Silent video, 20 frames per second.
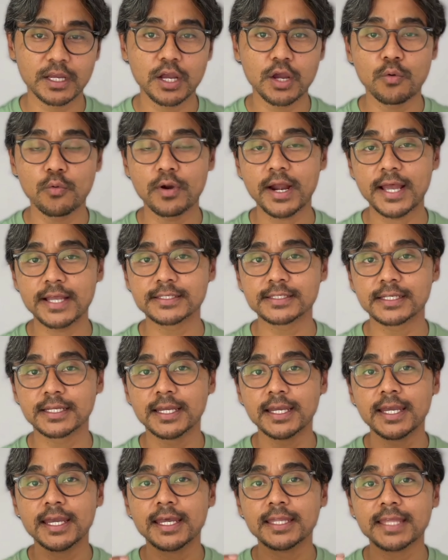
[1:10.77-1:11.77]
Whereas
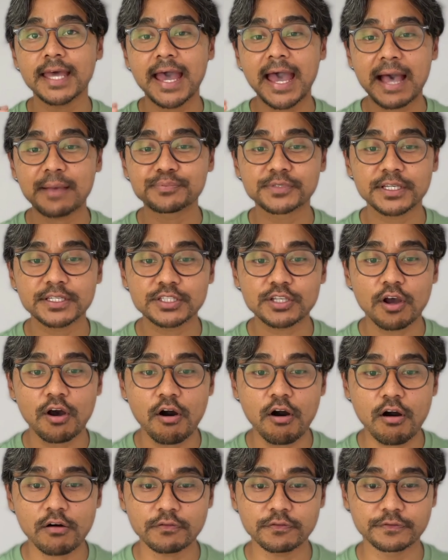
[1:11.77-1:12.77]
in the absence
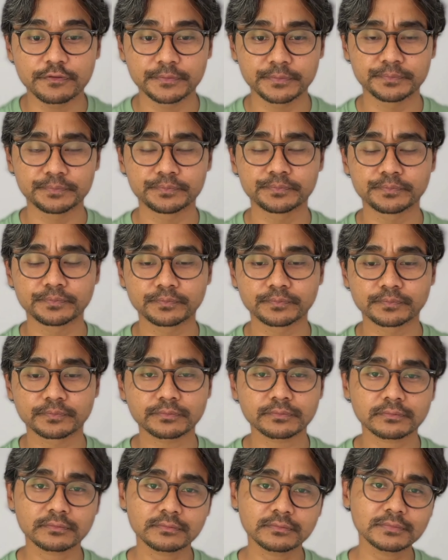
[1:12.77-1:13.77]
of
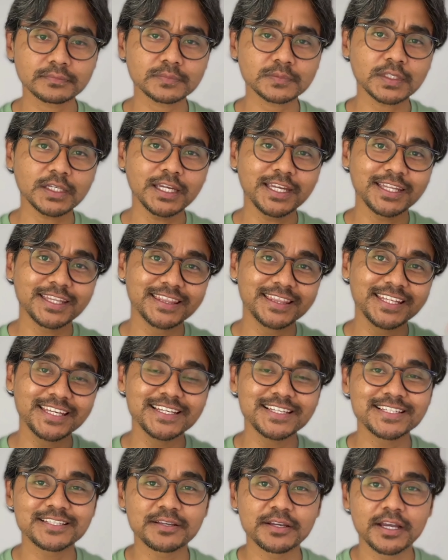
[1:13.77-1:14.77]

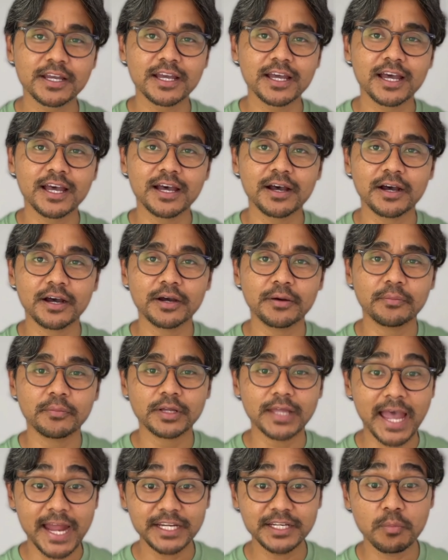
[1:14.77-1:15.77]
these
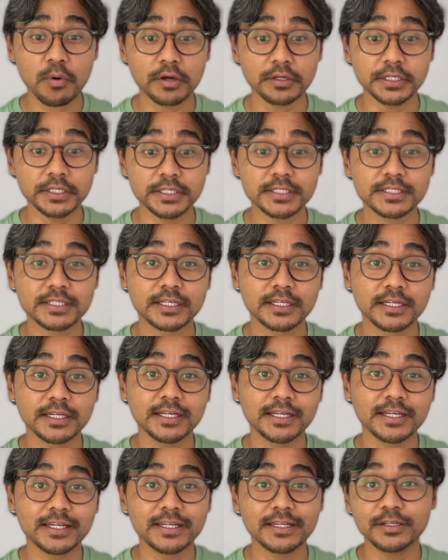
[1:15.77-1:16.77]
antibodies,
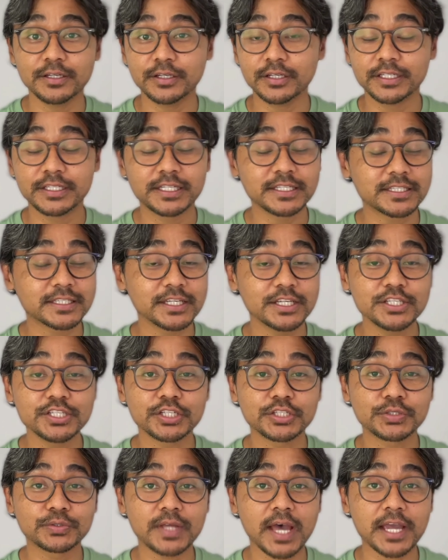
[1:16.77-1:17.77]
it is
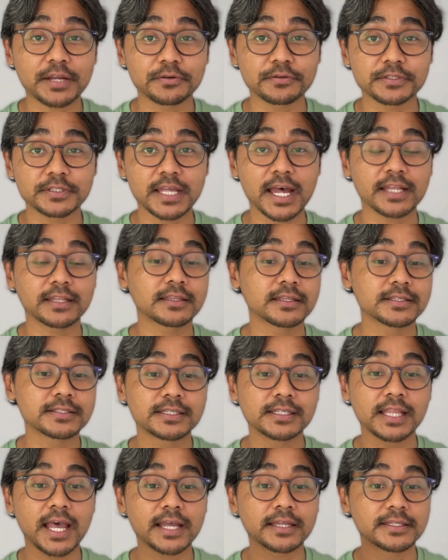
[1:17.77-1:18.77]
easy to diagnose that the
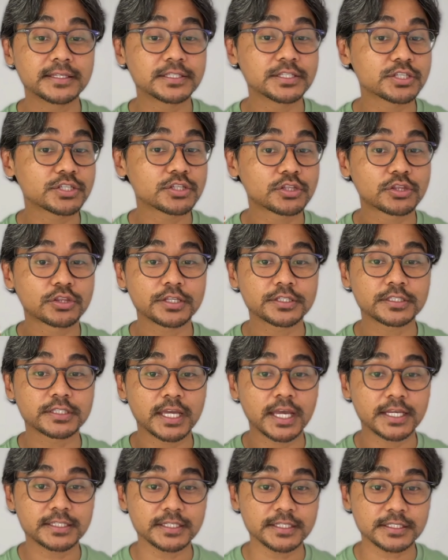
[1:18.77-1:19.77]
celiac disease doesn't
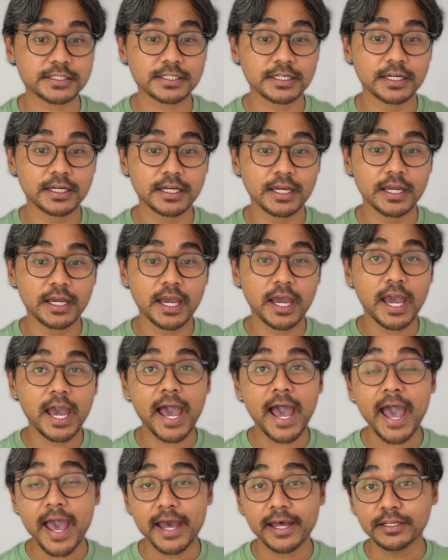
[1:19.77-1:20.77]
exist.
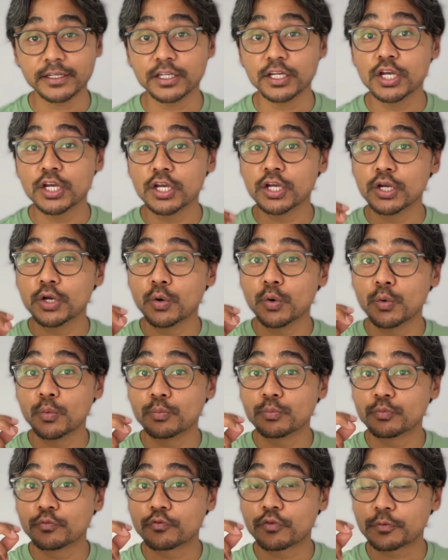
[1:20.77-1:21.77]
And
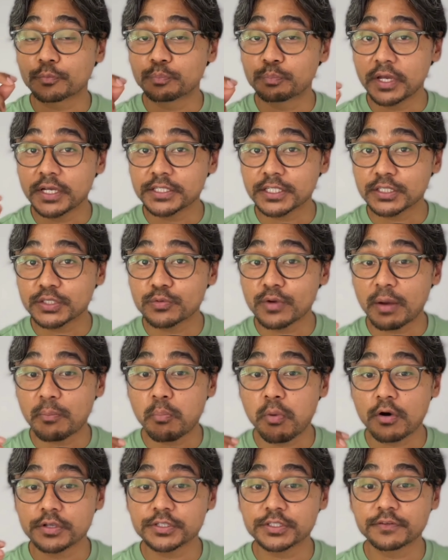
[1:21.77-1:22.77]
for patients who have
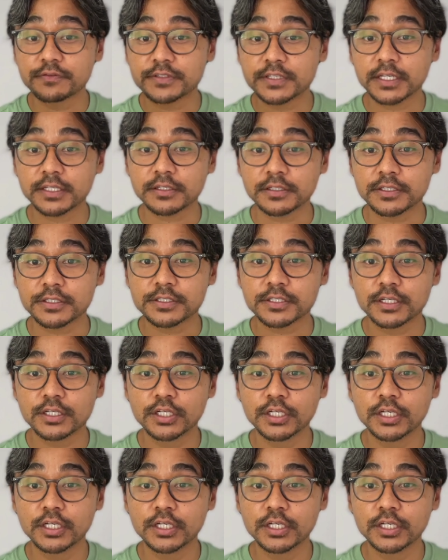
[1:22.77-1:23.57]
positive signals,